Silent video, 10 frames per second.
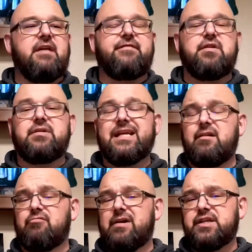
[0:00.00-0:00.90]
if you
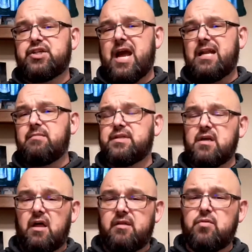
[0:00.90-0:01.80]
didn't read The Shining but
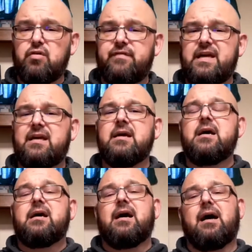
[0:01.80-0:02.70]
saw the movie,
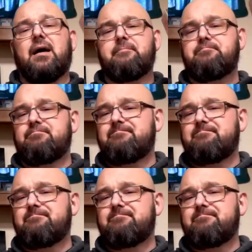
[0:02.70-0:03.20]
uh,